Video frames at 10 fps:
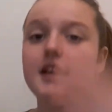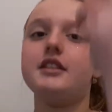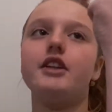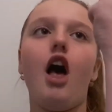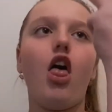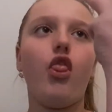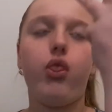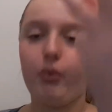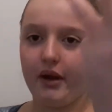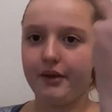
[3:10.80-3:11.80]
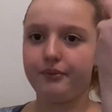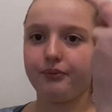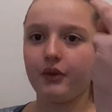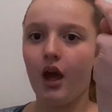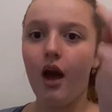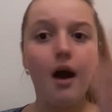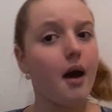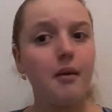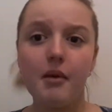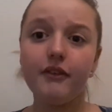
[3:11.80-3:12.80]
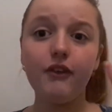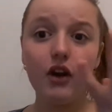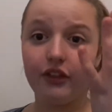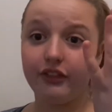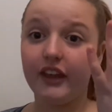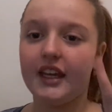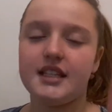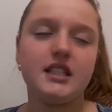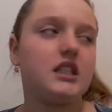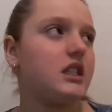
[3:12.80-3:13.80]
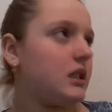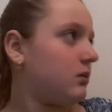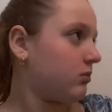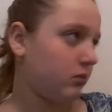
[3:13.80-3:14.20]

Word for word: is three. My fourth thing is